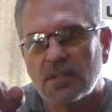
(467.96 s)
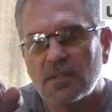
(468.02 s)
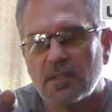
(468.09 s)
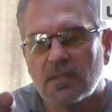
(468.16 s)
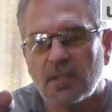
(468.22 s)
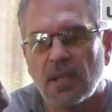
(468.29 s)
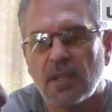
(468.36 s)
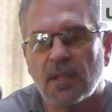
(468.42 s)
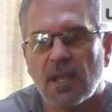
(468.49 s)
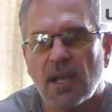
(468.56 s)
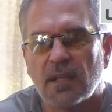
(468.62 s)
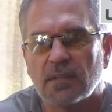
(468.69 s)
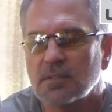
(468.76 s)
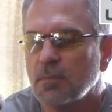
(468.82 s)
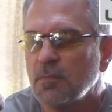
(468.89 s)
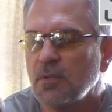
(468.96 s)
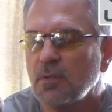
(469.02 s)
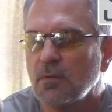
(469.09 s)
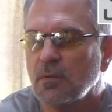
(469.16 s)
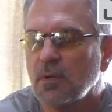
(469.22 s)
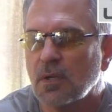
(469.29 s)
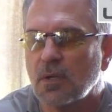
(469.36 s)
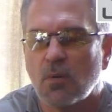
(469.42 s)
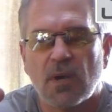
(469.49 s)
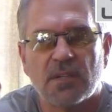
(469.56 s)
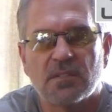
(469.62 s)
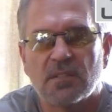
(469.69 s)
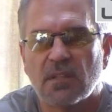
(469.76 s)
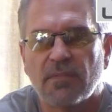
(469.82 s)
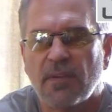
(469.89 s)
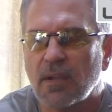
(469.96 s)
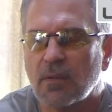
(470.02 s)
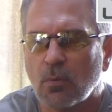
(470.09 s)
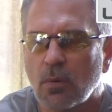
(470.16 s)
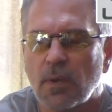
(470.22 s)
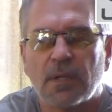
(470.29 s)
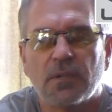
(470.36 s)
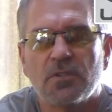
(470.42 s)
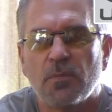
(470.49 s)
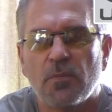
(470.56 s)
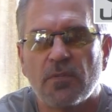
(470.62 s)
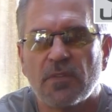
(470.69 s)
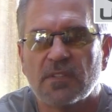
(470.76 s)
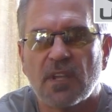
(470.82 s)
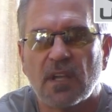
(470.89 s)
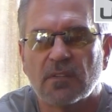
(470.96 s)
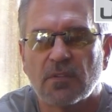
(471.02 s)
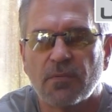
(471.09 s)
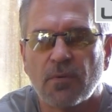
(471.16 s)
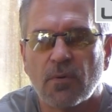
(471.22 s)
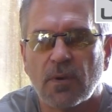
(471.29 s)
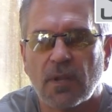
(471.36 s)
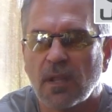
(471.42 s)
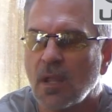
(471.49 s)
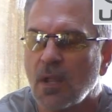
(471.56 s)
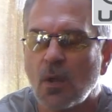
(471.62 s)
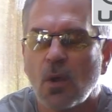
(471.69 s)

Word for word: to tell you guys, some of you question the fact, well, why don't you move this out to 40?